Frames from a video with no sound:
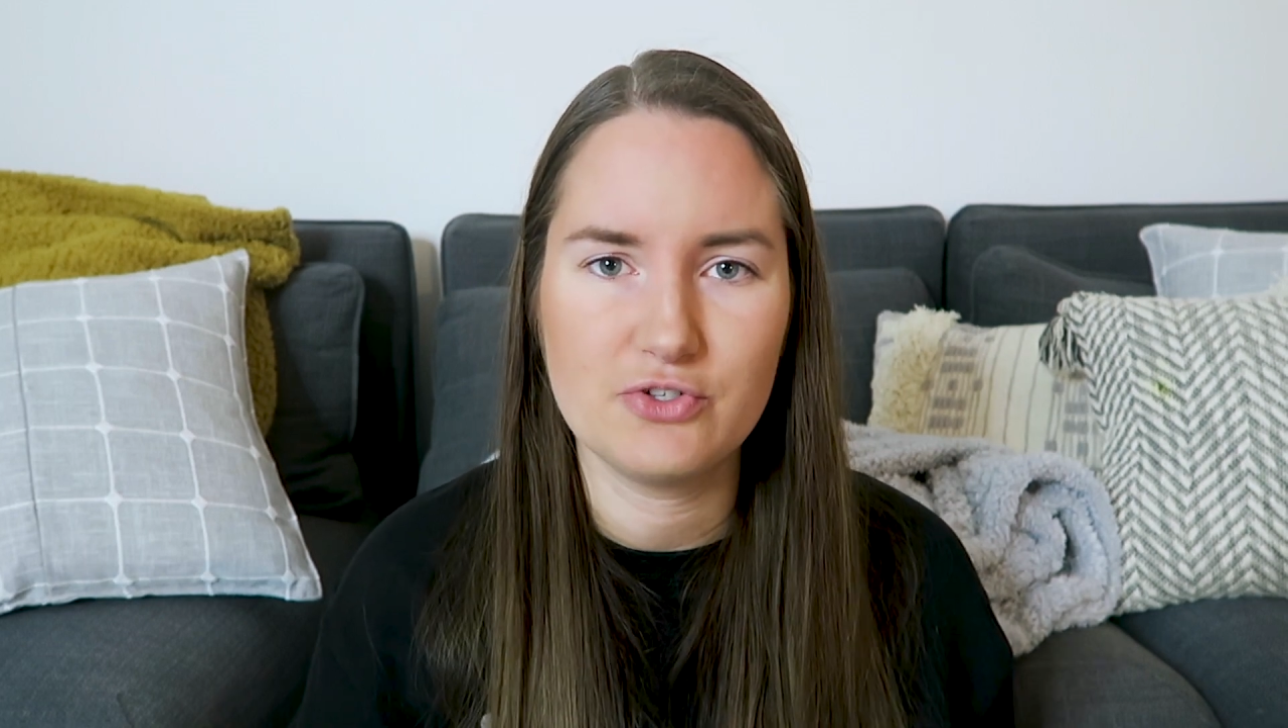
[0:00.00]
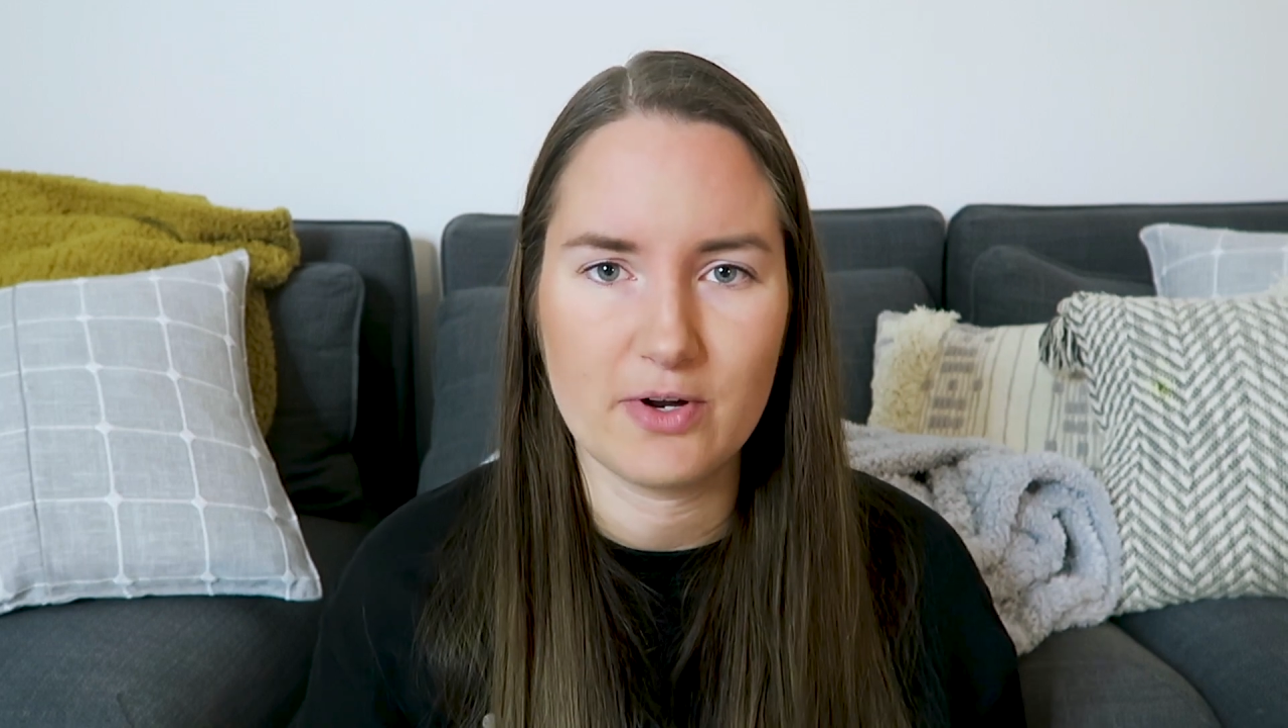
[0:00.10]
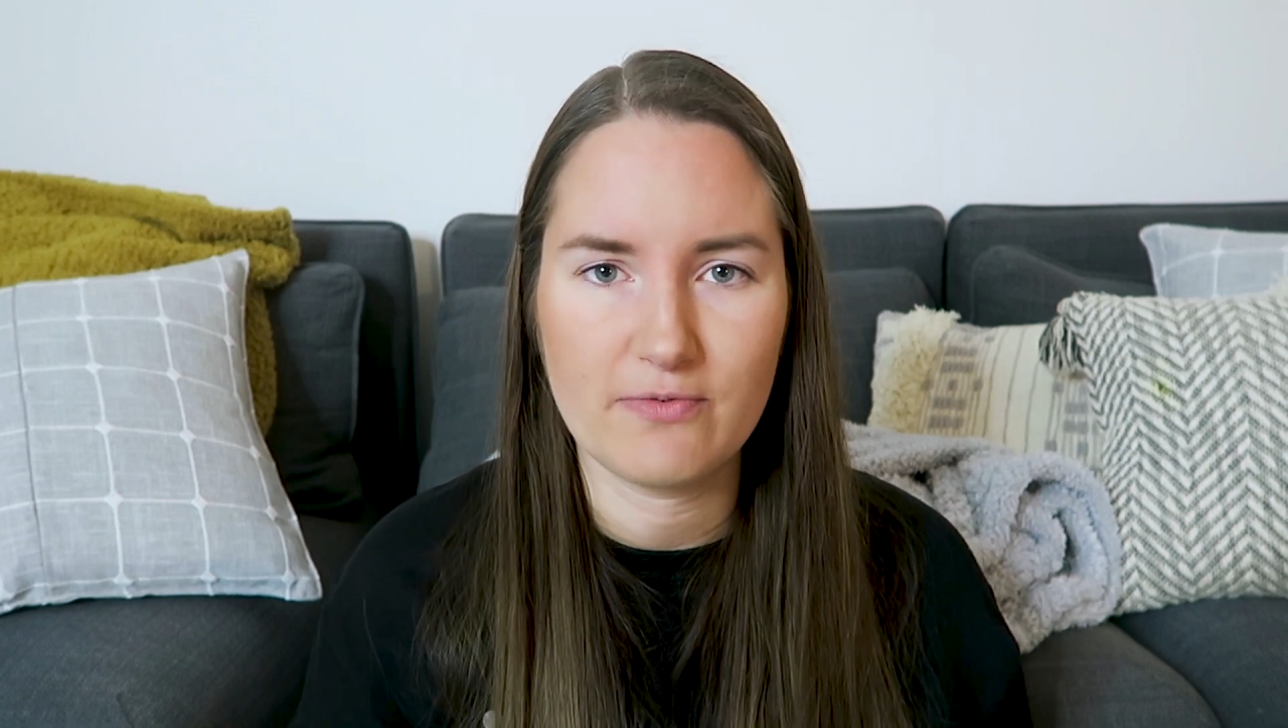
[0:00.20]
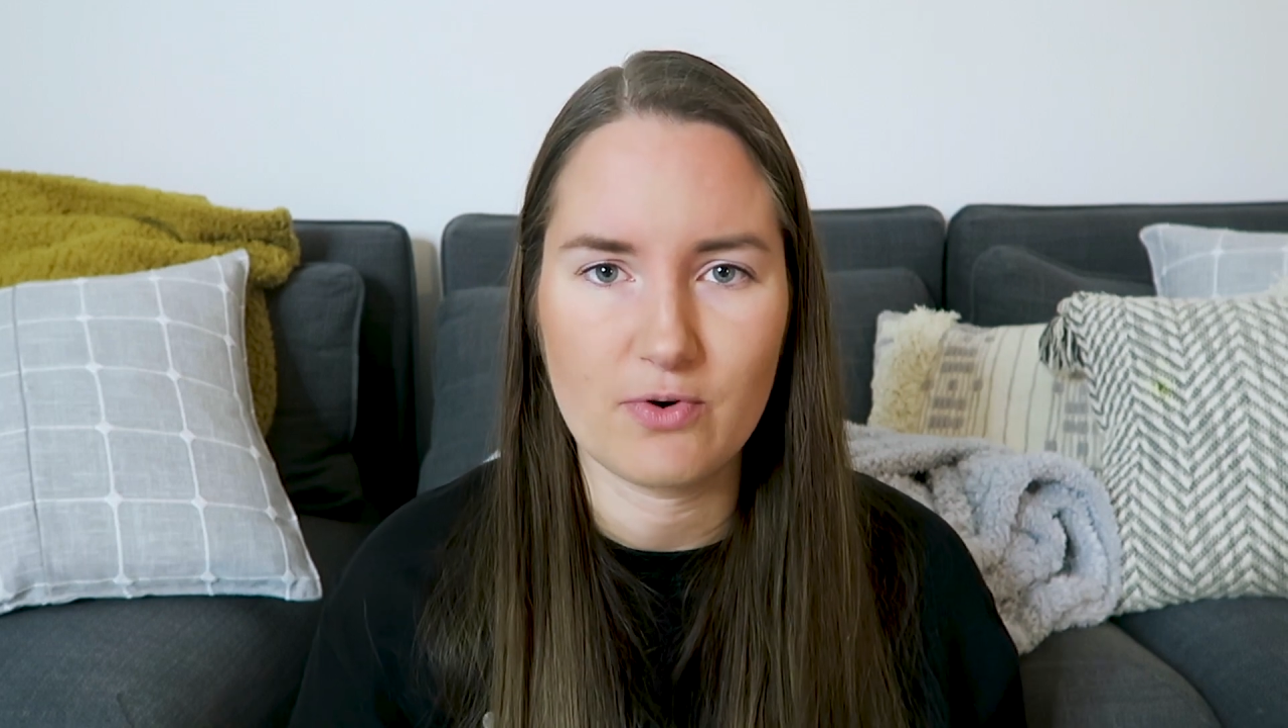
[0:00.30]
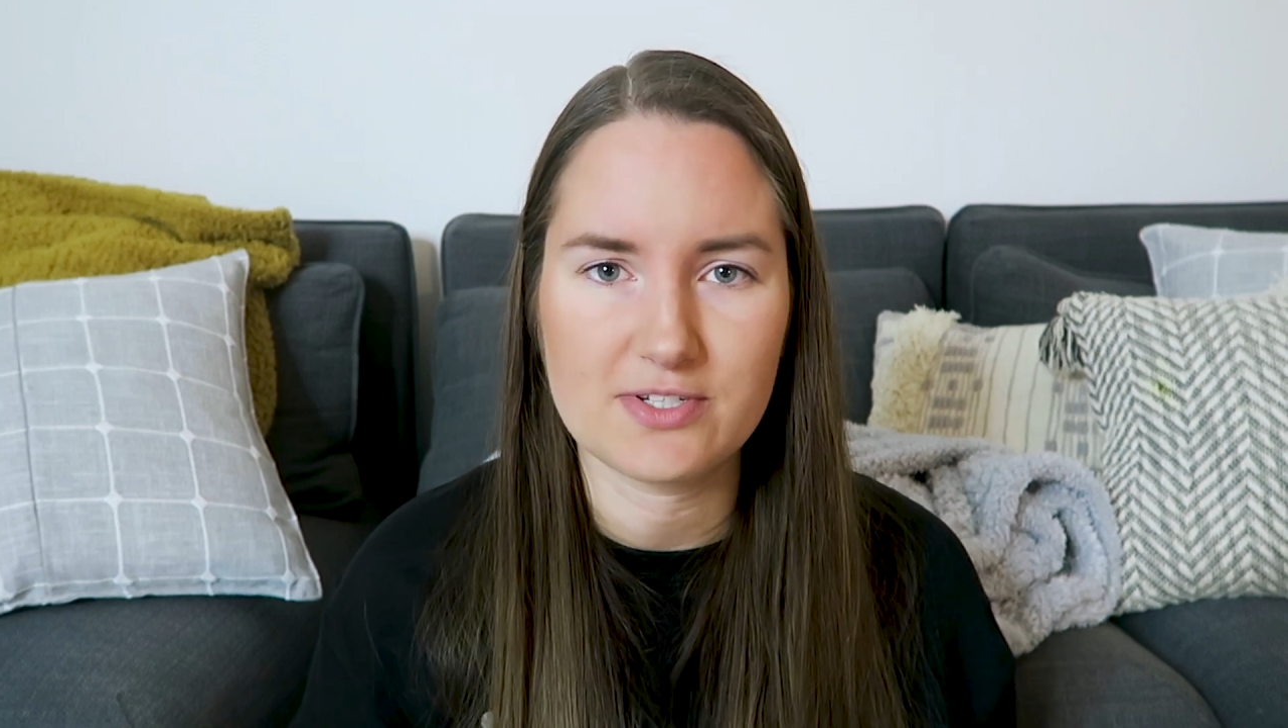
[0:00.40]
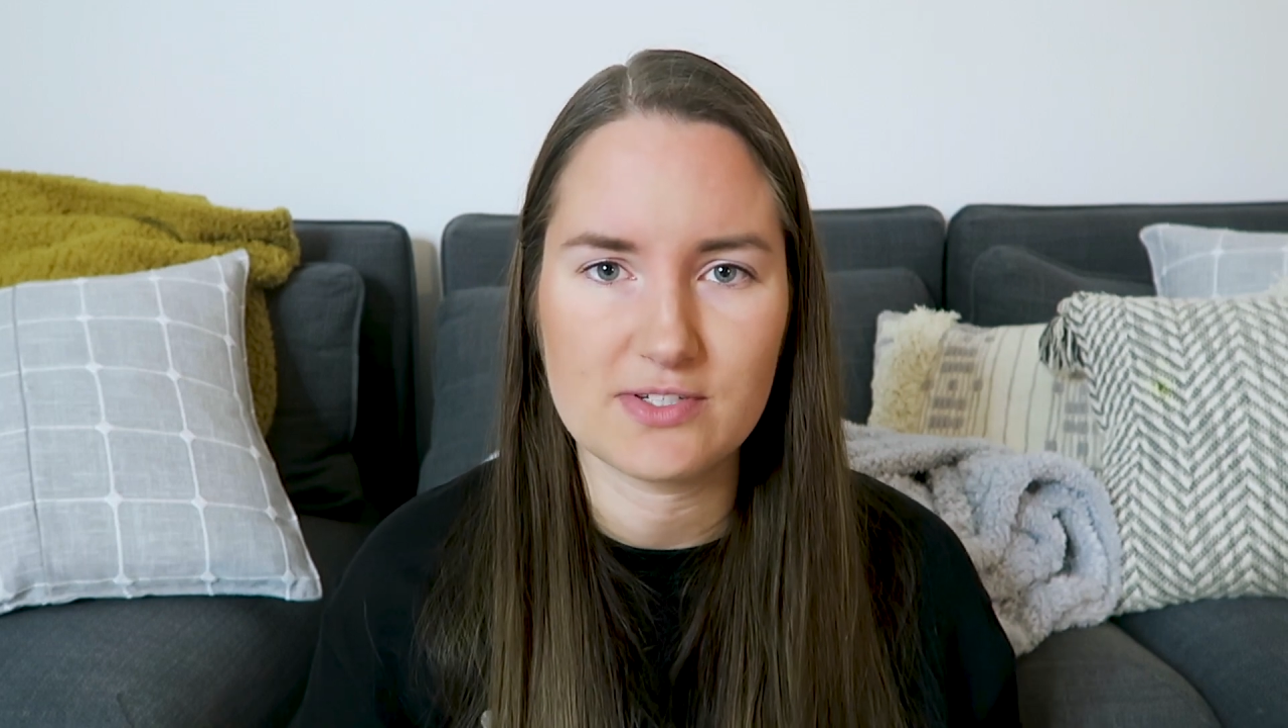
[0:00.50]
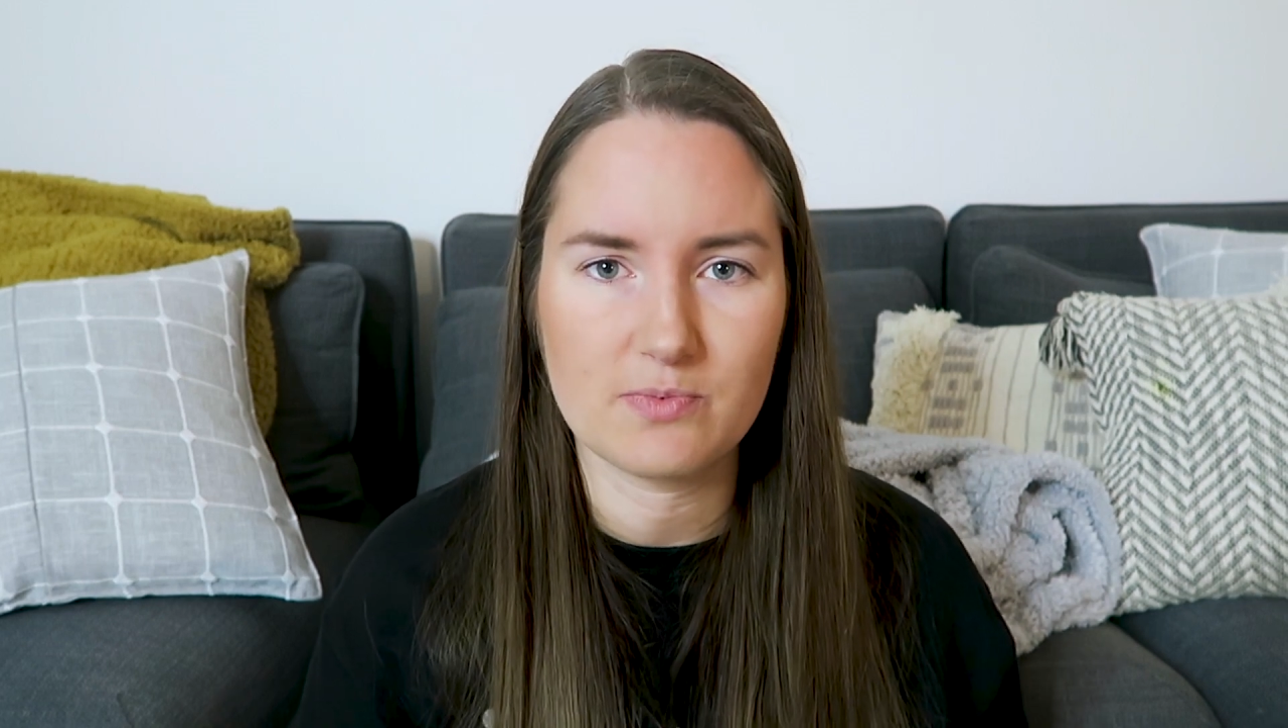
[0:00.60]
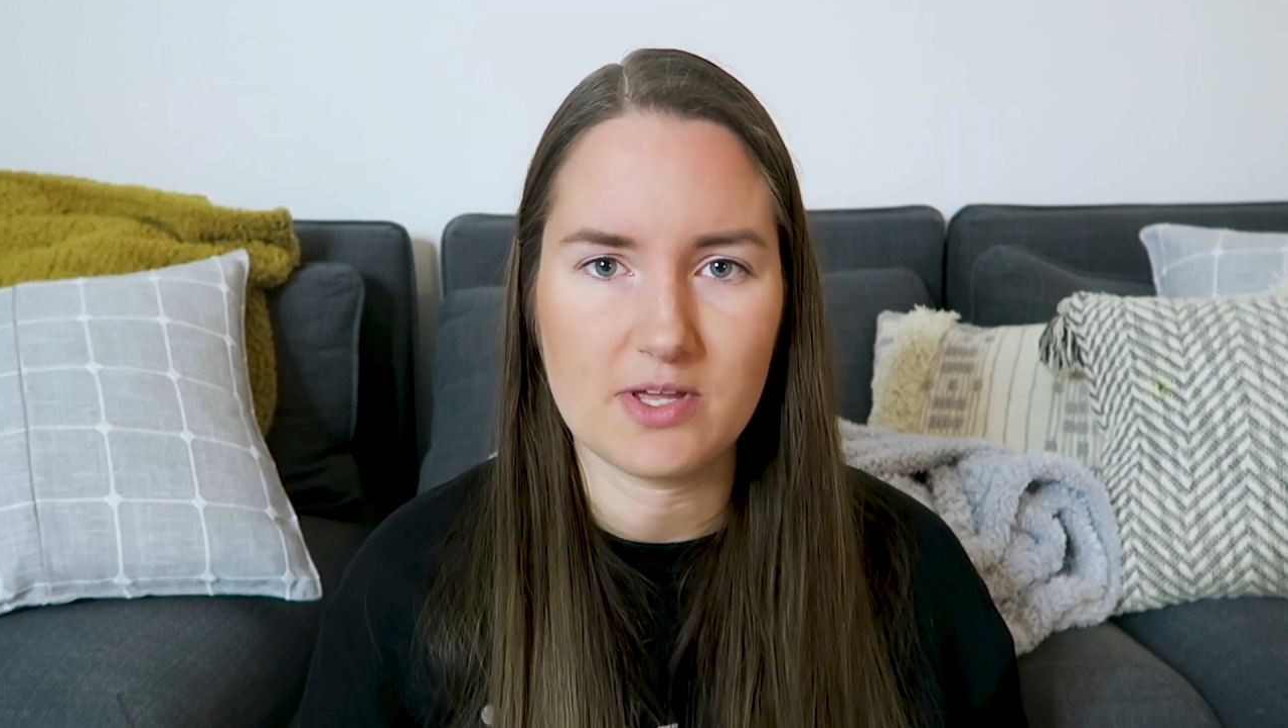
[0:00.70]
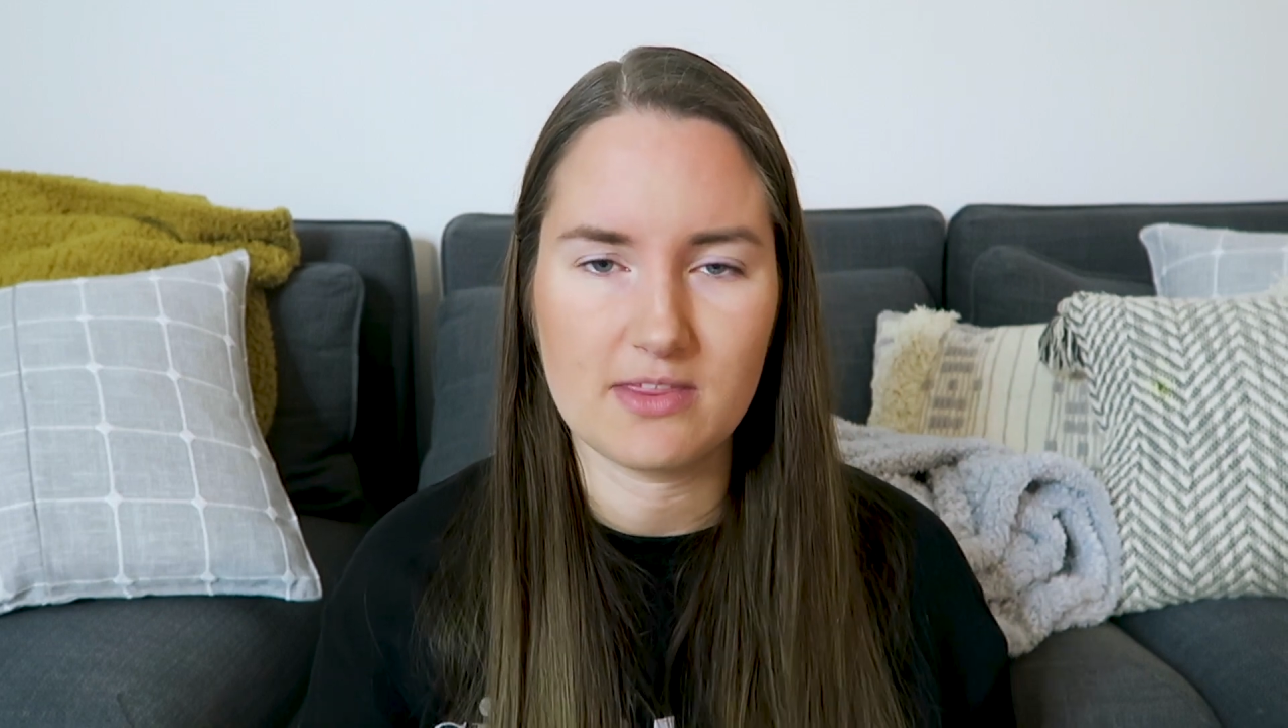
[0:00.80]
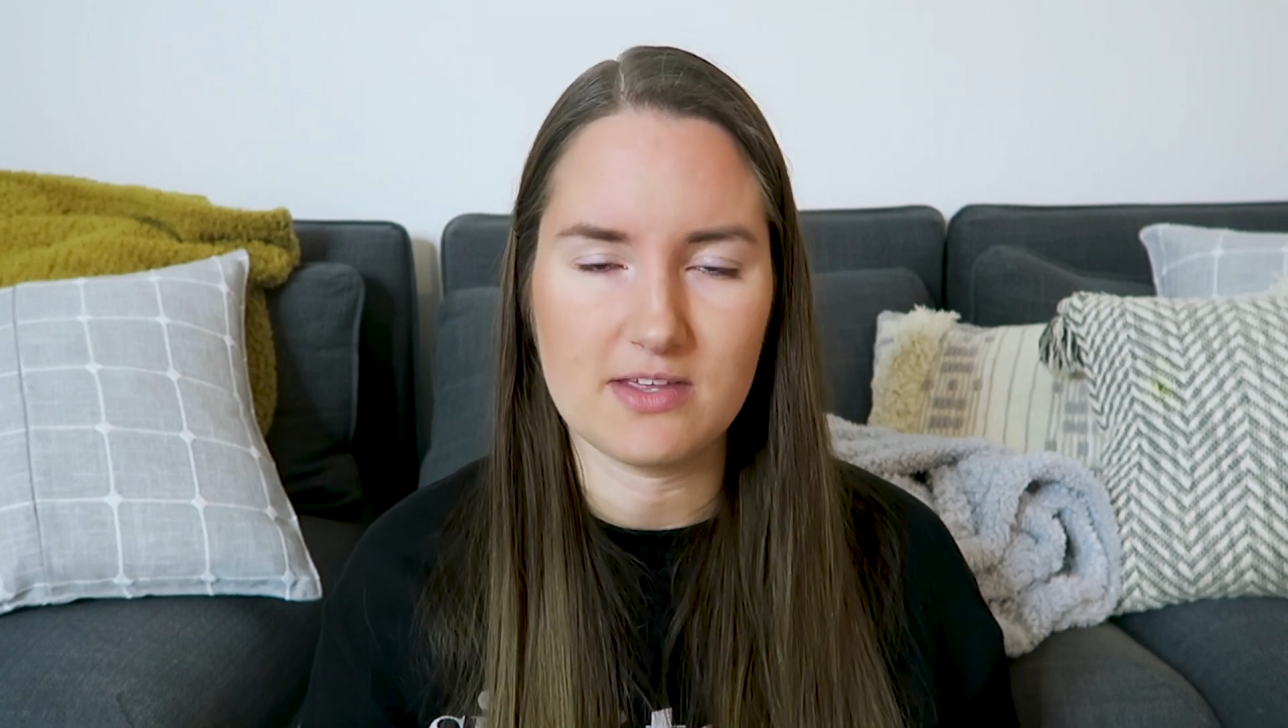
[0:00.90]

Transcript: join forces with